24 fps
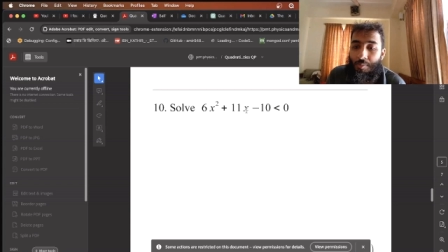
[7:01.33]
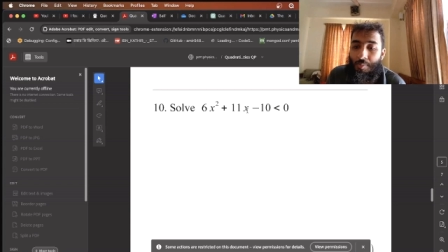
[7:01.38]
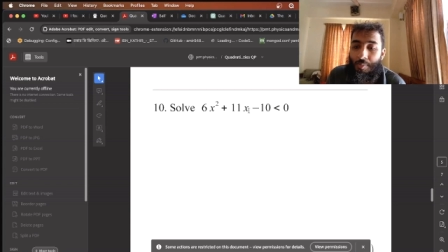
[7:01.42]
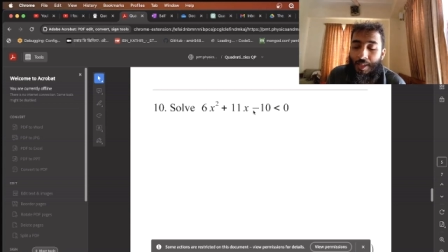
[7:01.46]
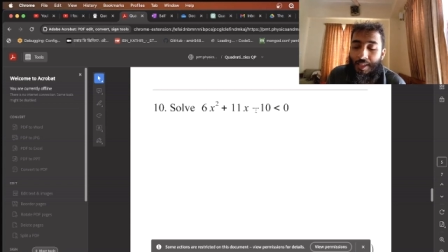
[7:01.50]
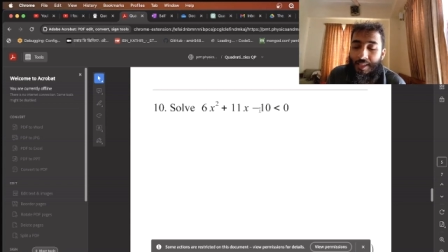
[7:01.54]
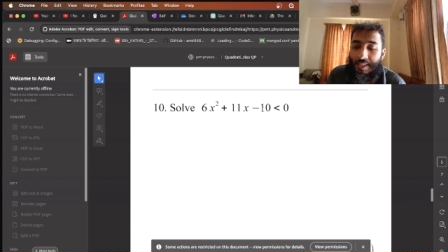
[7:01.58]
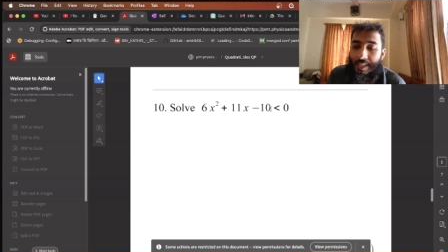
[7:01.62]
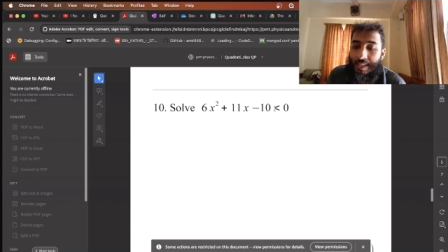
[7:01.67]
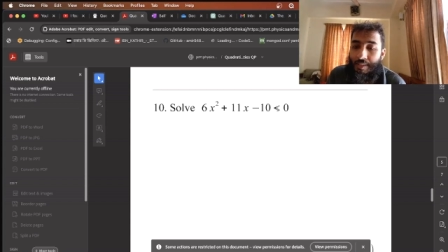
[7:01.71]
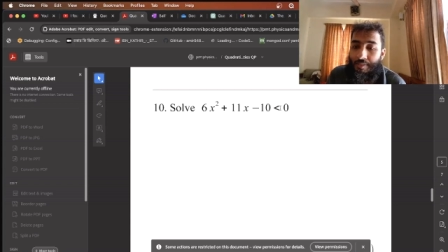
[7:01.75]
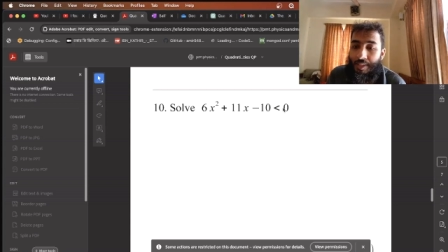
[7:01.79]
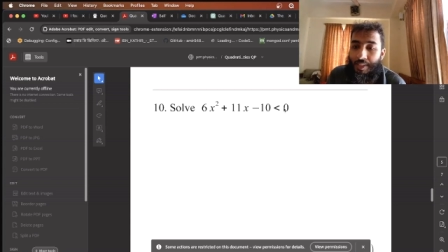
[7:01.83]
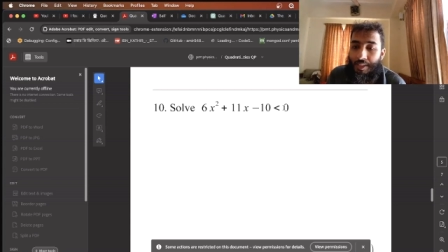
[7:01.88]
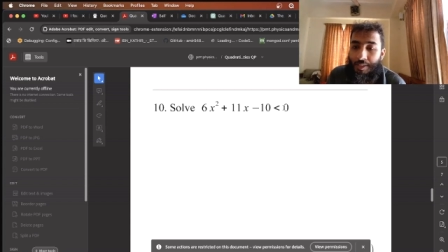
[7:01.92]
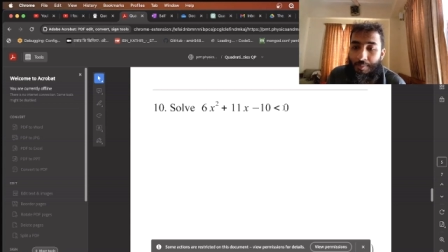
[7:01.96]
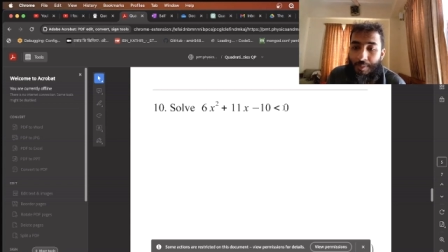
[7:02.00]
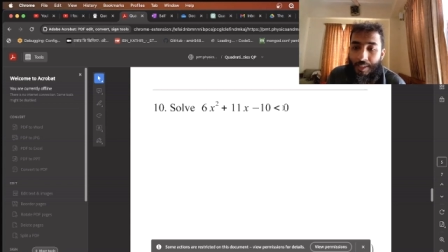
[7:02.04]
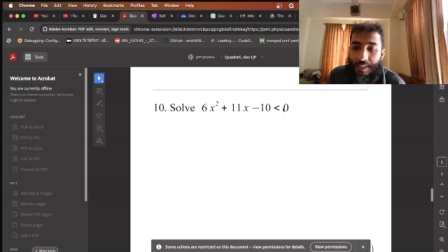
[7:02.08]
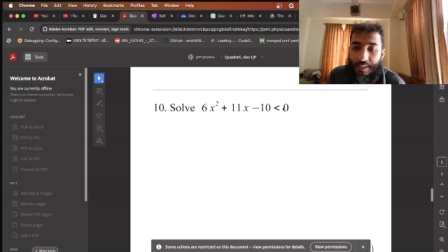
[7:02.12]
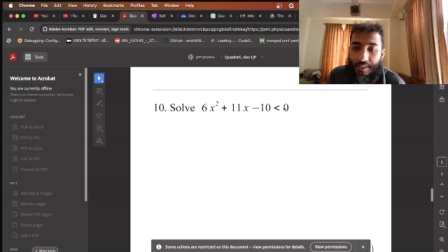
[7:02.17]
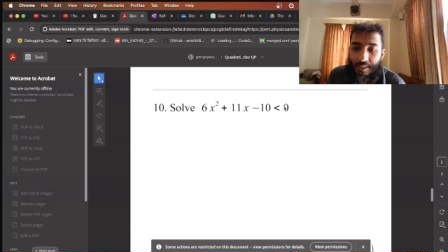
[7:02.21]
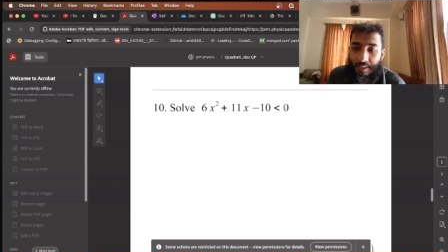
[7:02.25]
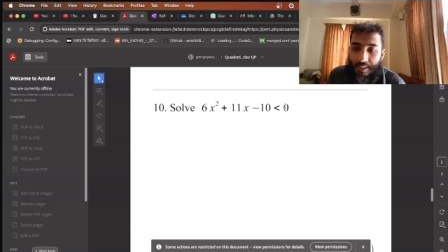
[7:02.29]
plus 11x
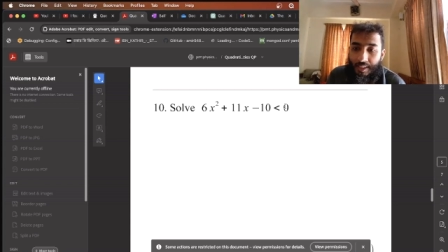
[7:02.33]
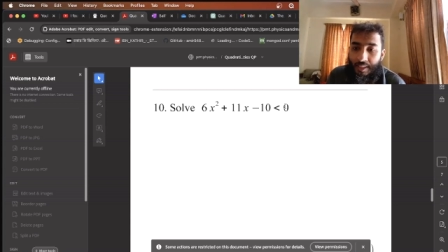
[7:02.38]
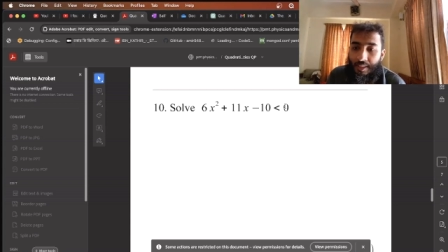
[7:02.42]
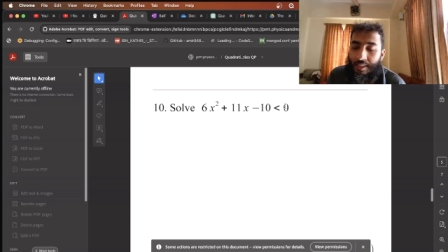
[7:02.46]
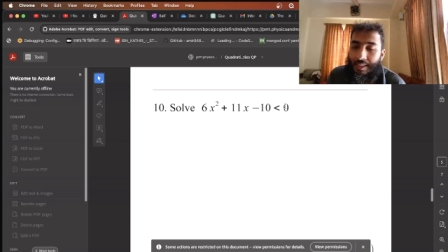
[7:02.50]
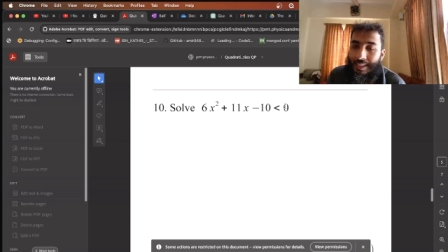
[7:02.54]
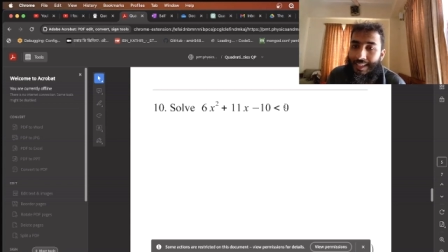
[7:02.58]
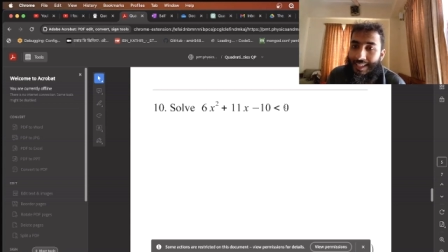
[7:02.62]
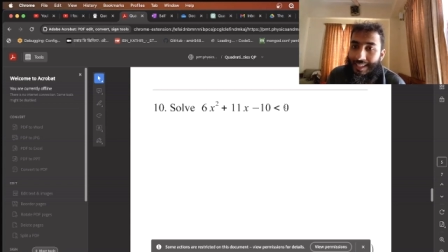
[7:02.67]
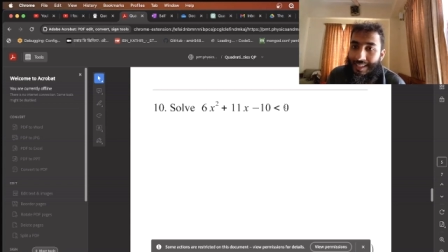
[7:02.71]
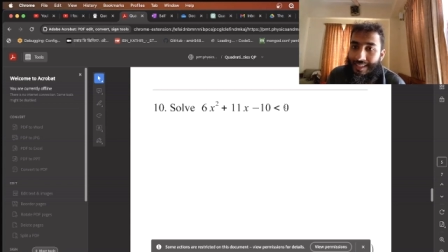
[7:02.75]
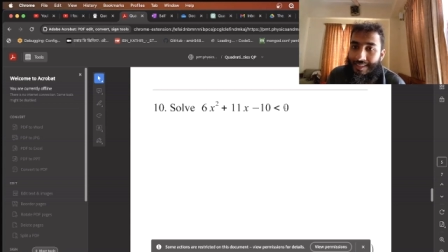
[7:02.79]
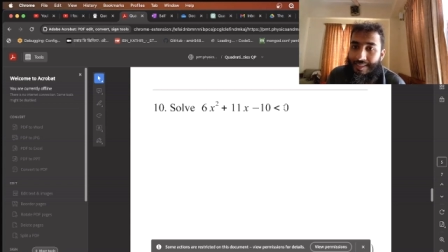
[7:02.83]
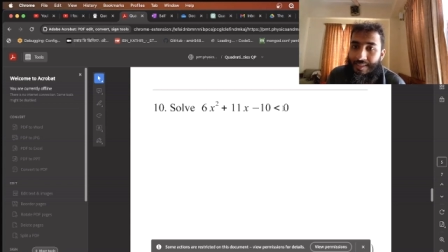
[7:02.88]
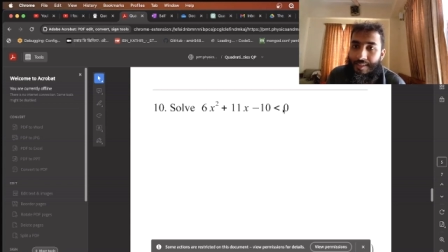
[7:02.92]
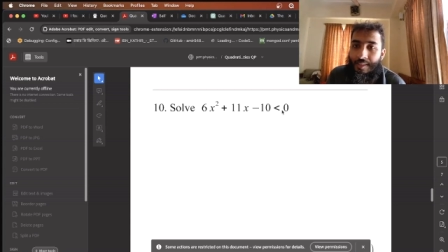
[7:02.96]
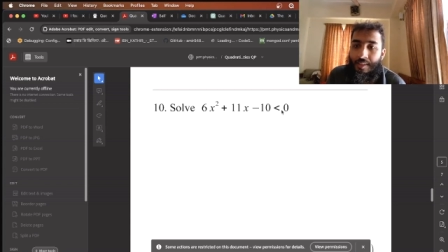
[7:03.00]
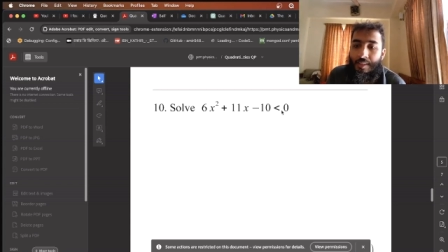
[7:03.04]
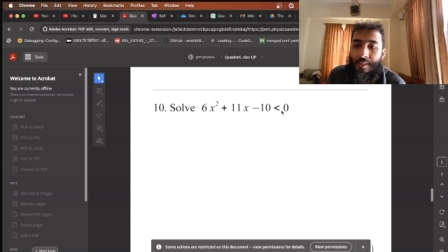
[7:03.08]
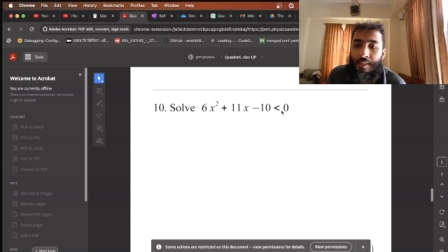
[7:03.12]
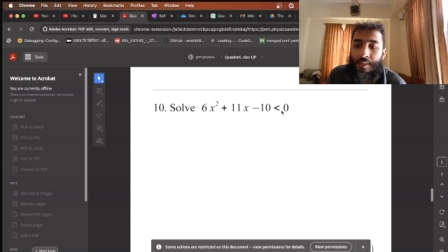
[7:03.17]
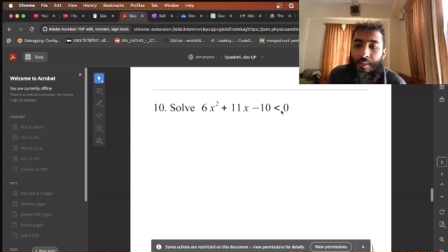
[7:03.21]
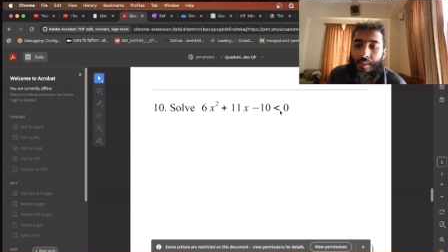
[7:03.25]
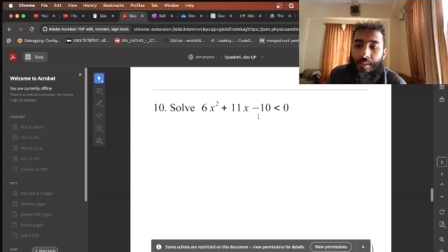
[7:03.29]
minus 10 is
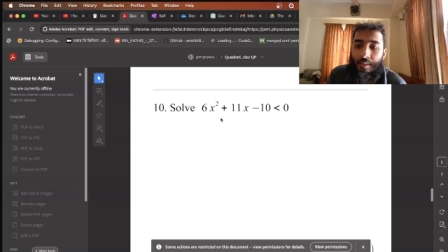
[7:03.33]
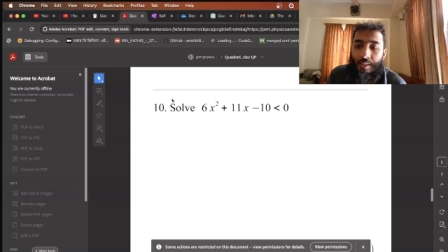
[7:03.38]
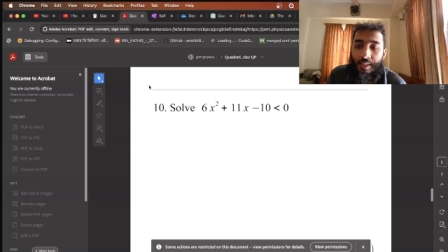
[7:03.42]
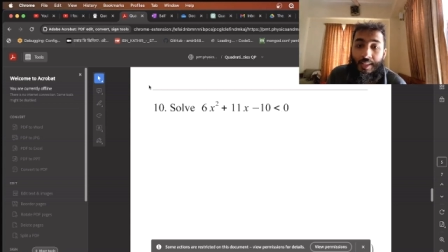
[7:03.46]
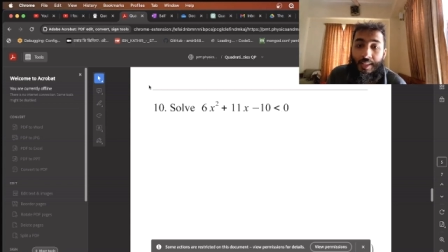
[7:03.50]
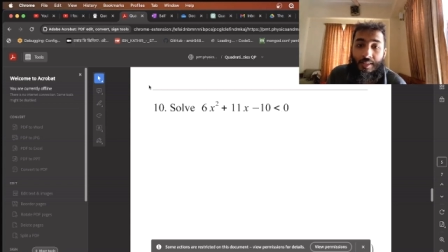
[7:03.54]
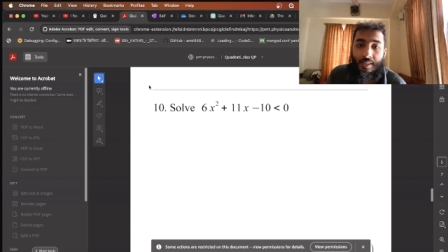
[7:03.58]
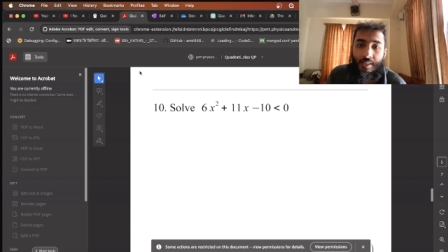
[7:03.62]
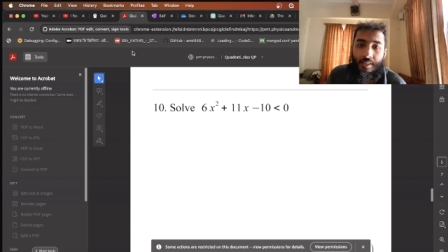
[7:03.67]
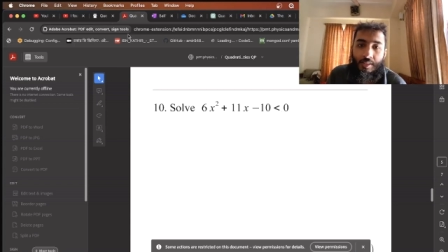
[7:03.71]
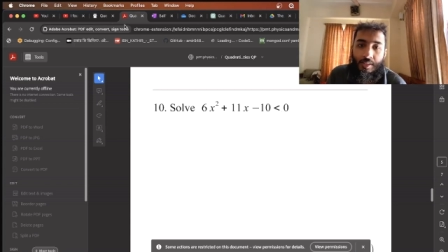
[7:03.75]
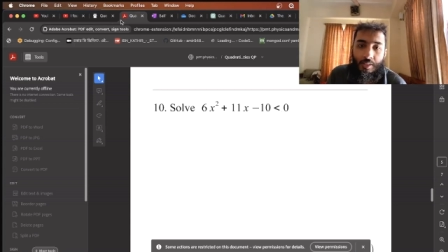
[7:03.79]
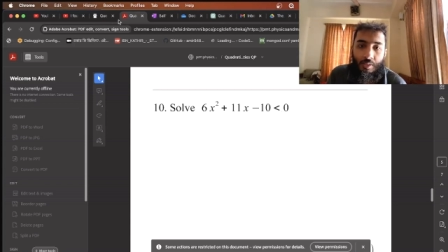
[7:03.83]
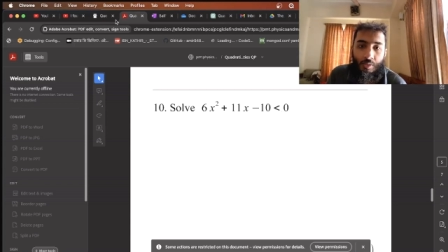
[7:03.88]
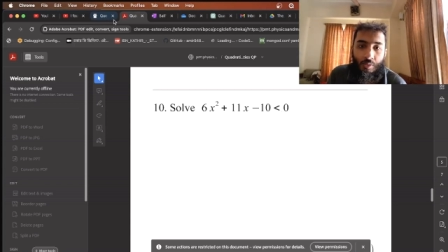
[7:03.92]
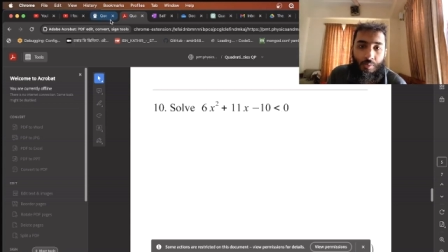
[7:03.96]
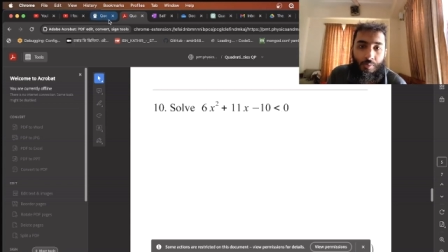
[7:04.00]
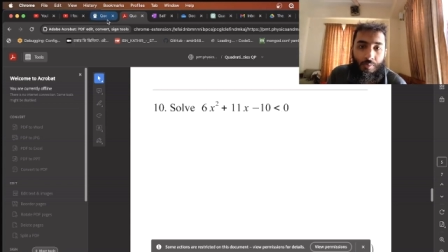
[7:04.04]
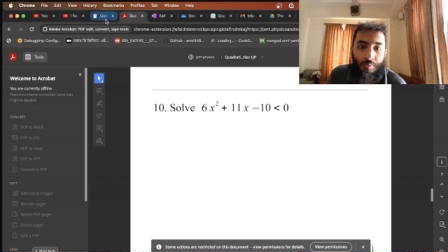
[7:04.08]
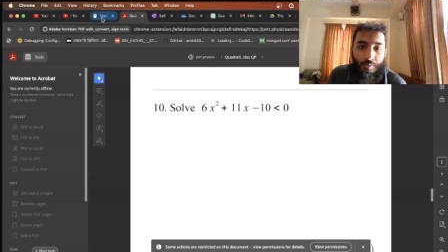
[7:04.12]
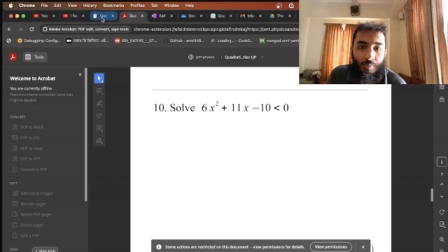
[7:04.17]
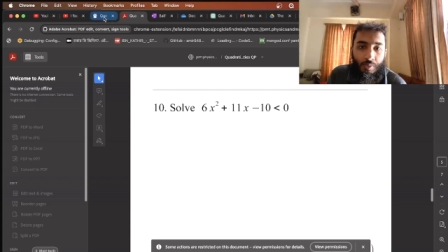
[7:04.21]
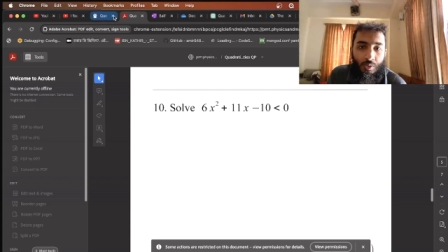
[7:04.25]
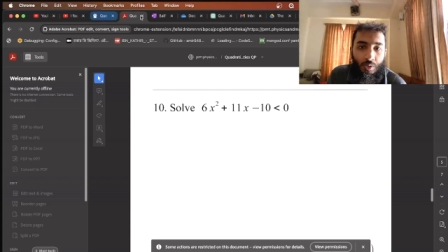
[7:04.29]
less than 0.
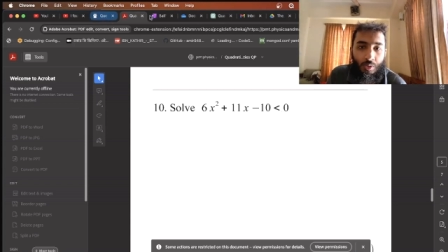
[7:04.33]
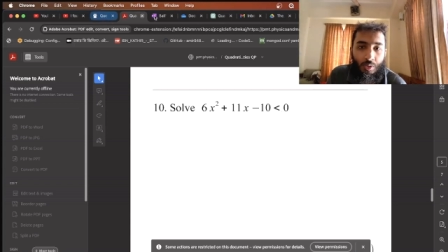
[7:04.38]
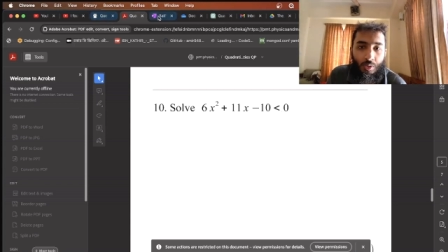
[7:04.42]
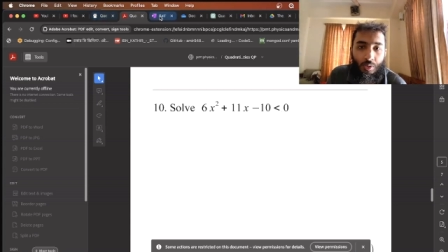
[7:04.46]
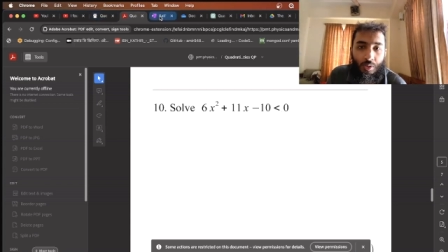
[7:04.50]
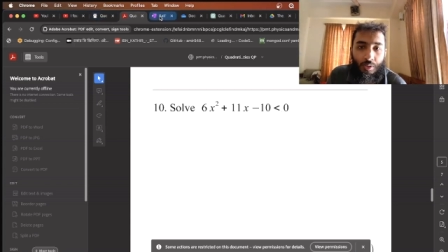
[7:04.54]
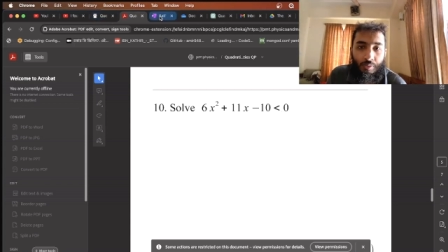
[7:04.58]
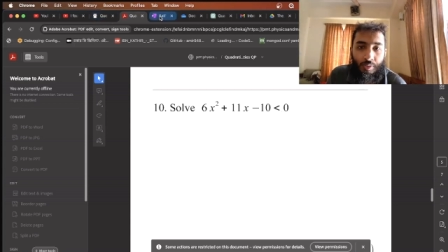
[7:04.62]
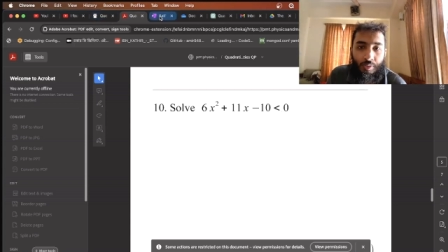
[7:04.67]
So if